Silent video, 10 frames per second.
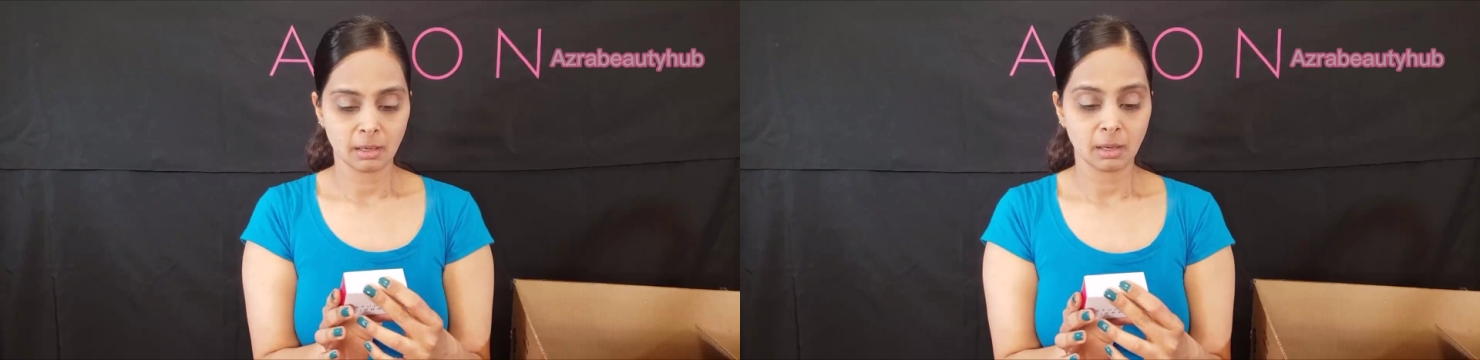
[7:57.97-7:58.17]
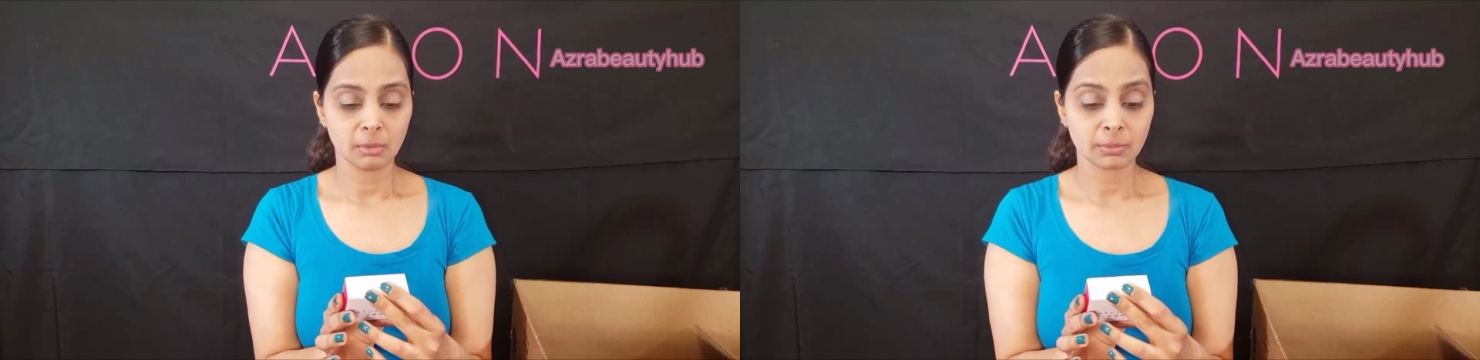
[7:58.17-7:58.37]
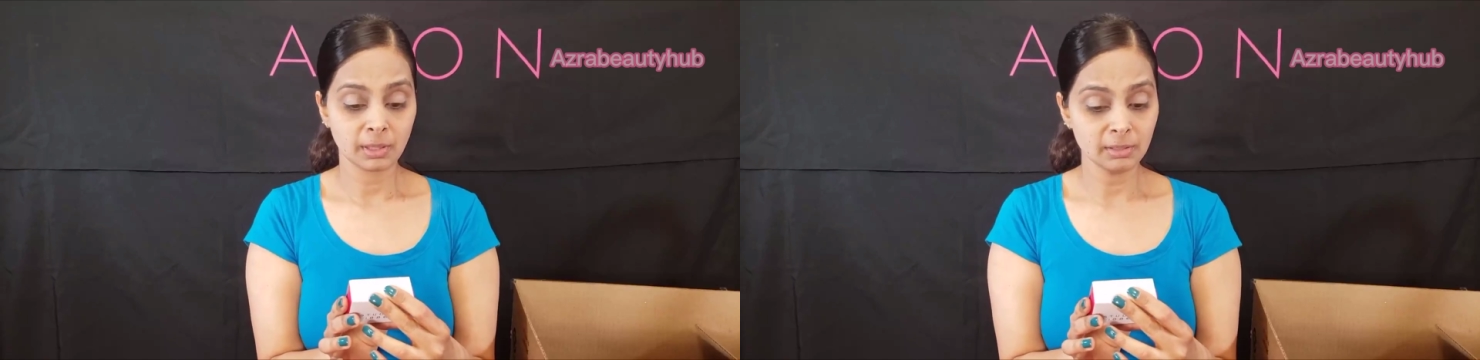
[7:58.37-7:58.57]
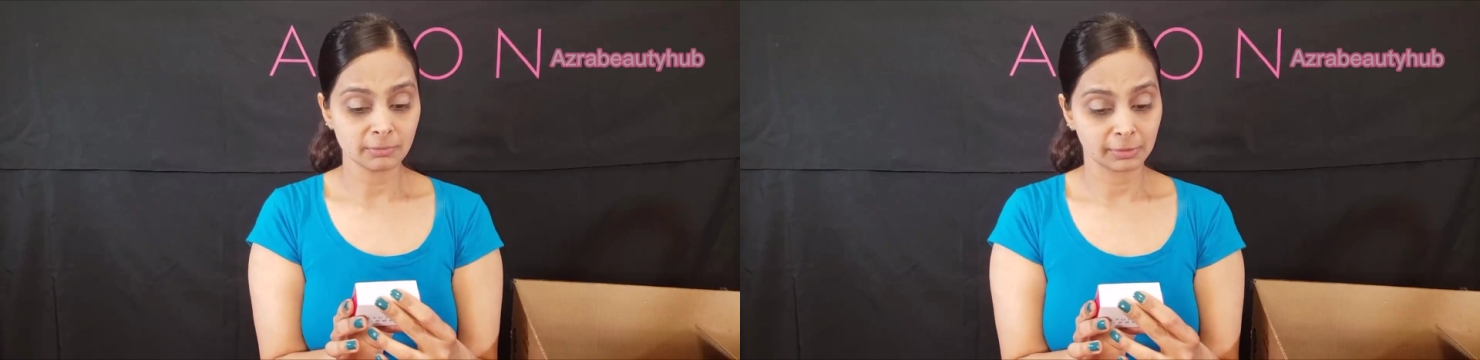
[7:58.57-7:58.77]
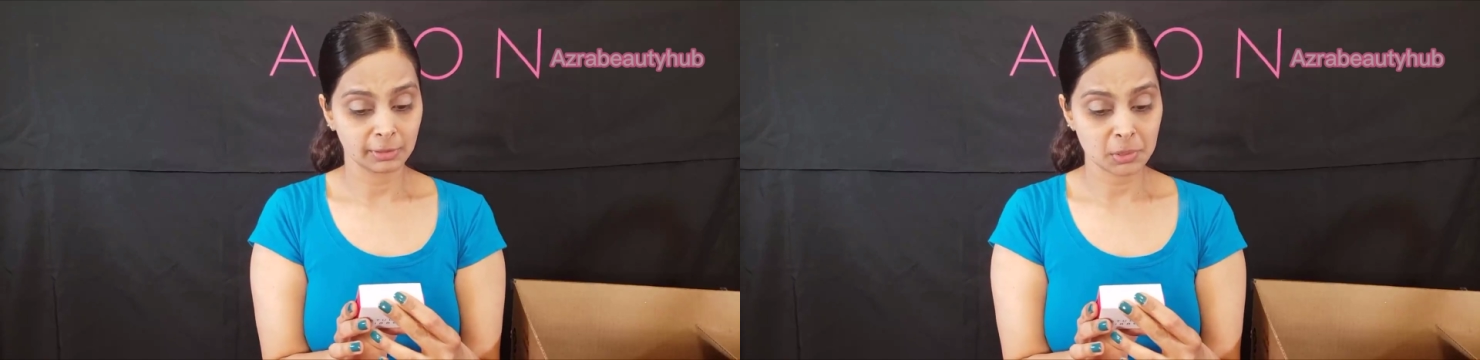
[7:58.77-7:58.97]
Okay,
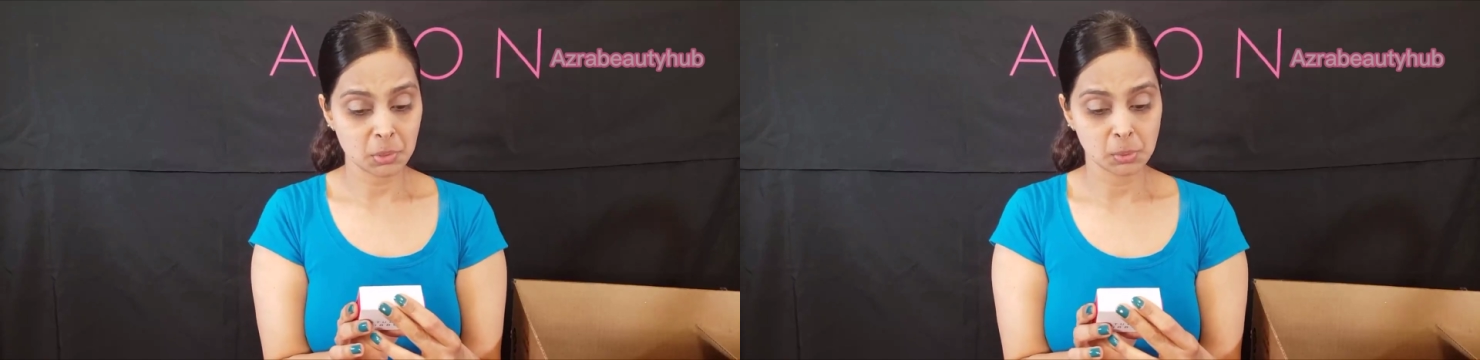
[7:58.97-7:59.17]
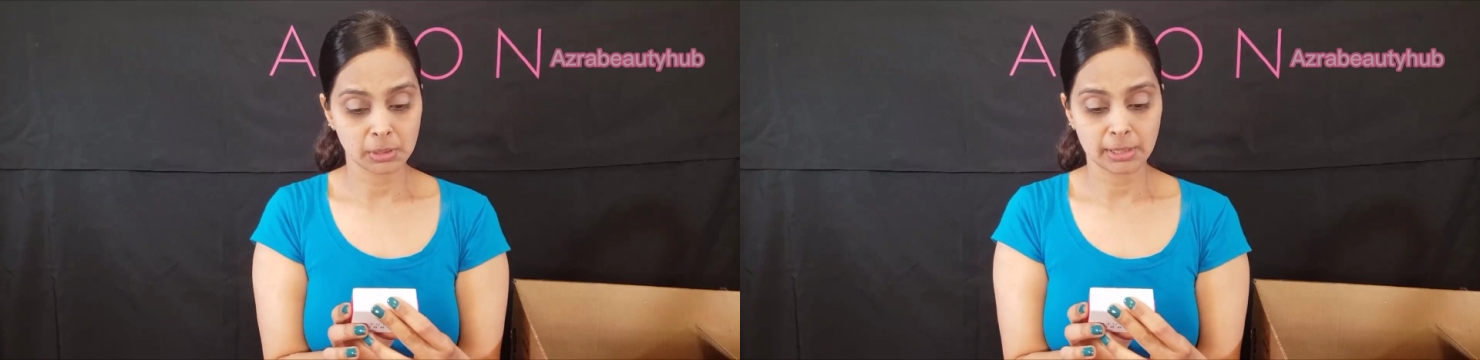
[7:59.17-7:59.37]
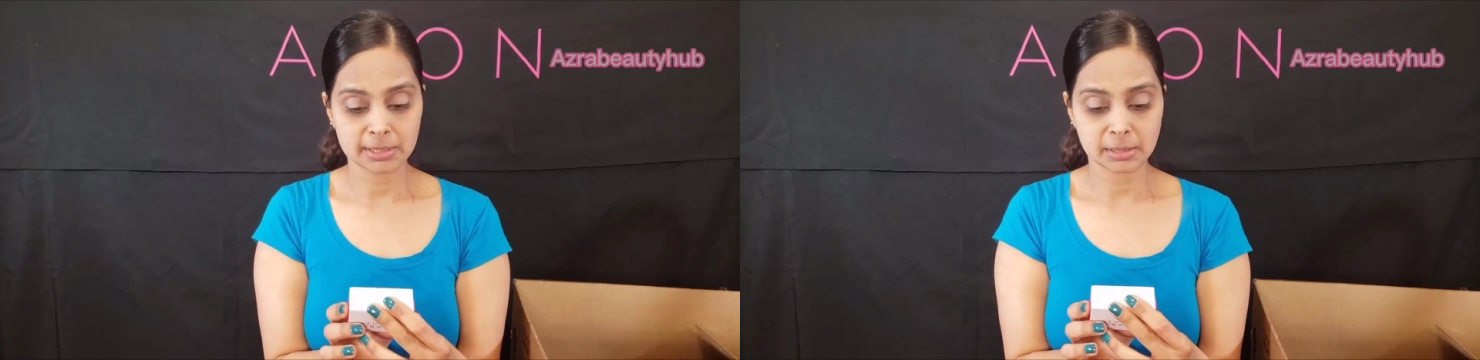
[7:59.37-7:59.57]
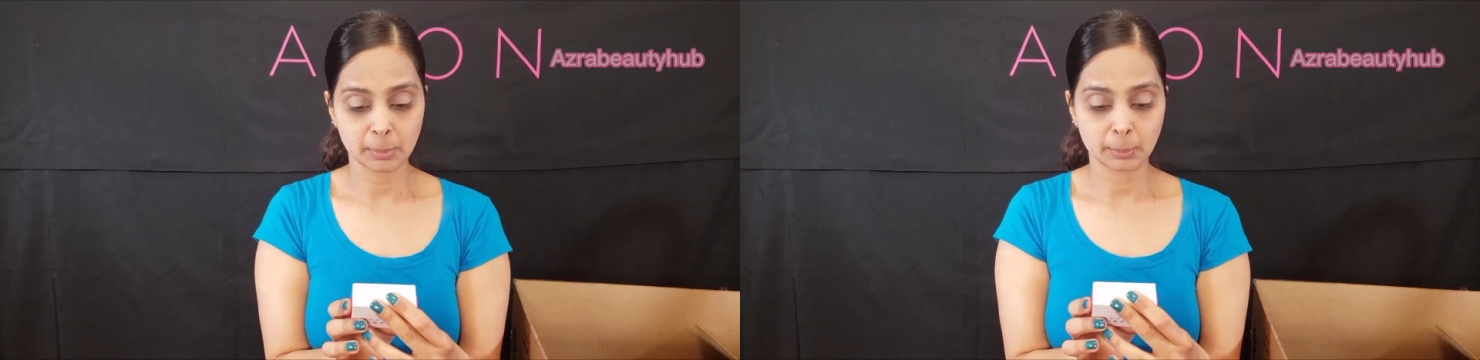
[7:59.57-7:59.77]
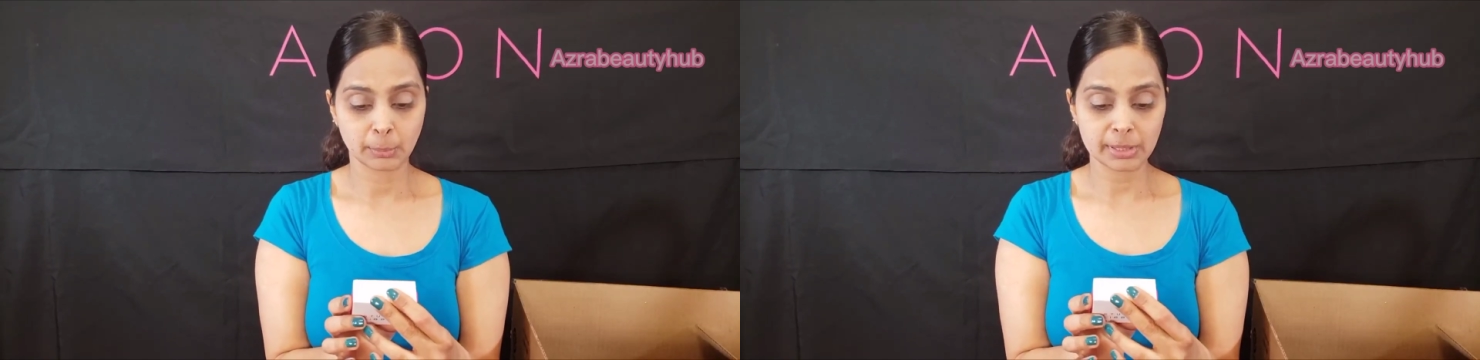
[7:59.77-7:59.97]
very cool. It's a
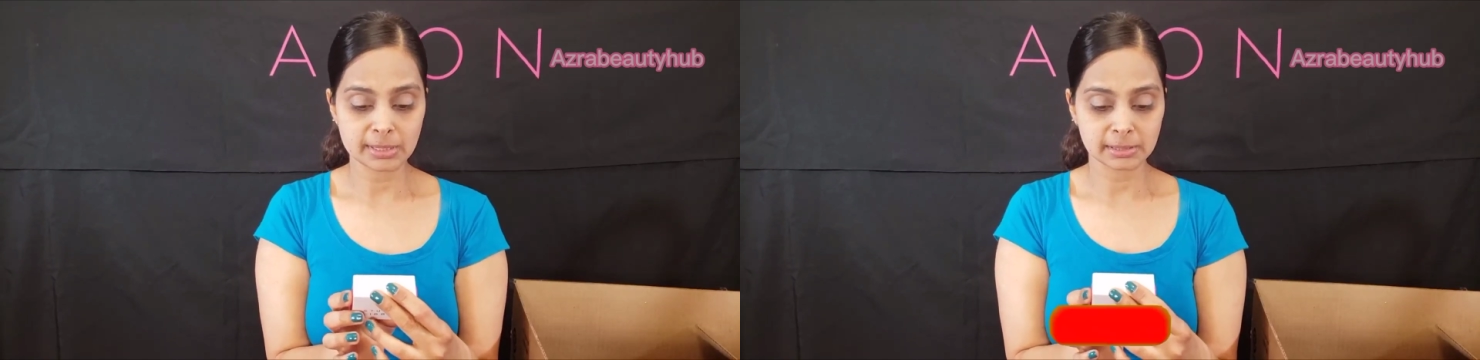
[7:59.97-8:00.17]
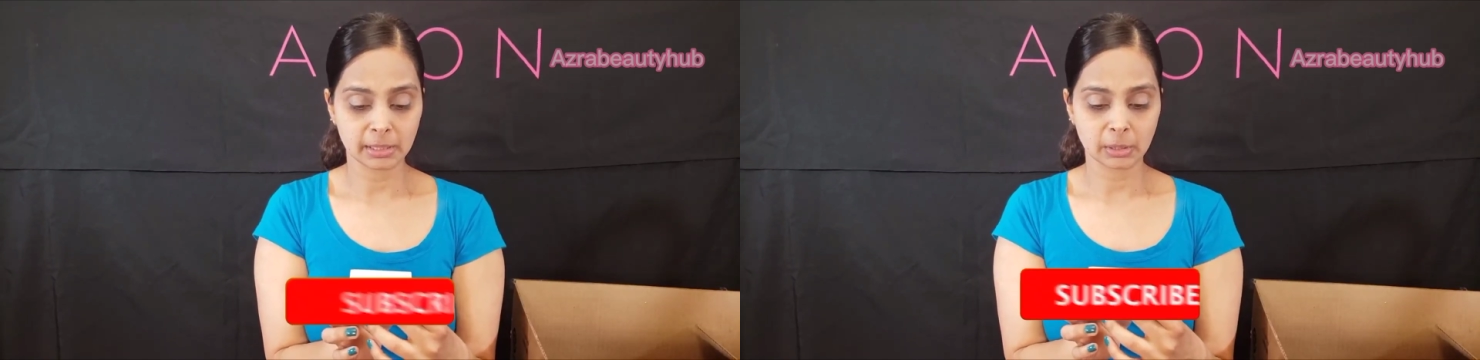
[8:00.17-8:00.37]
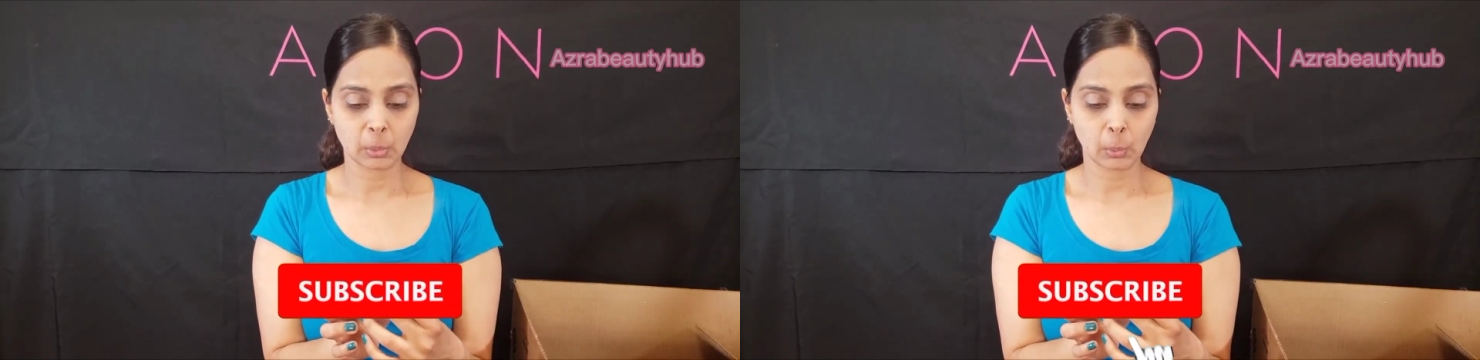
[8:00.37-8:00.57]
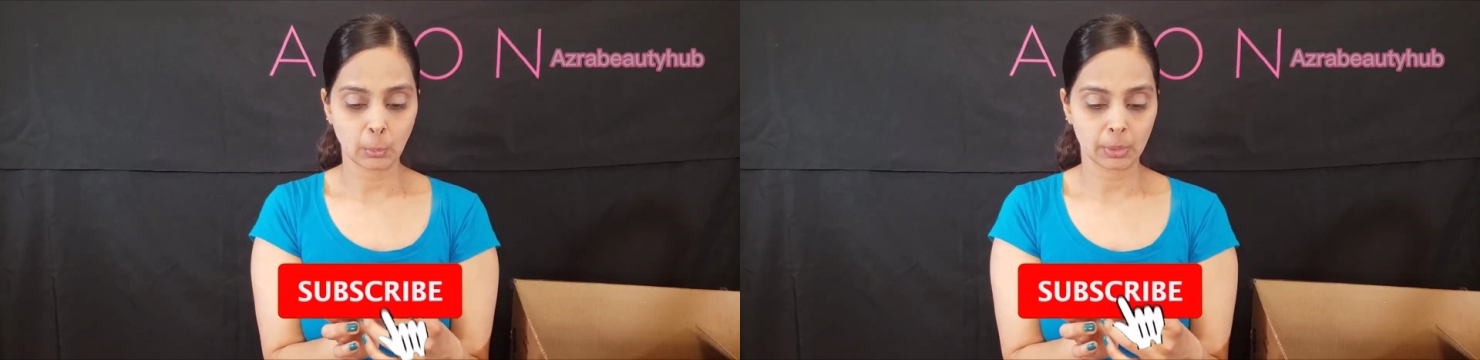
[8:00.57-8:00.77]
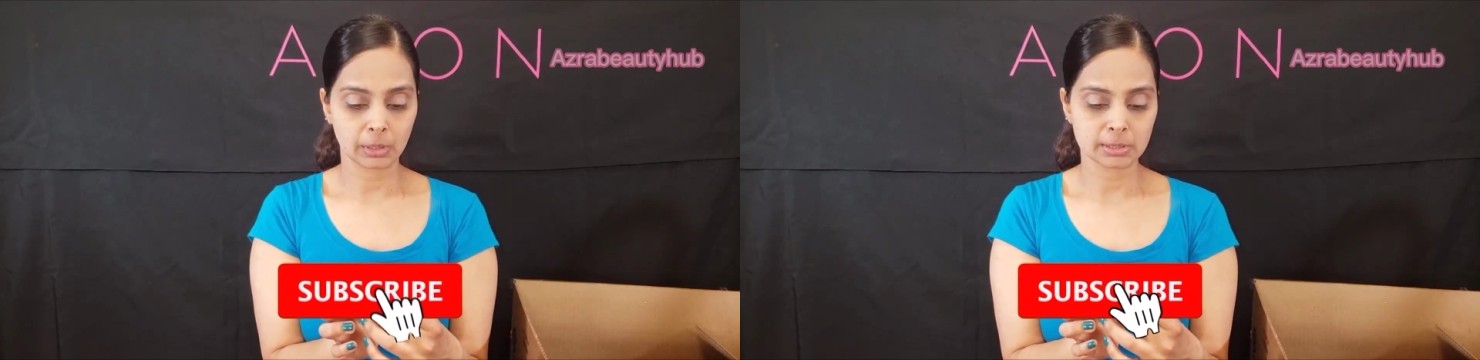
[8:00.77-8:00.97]
bracelet cord.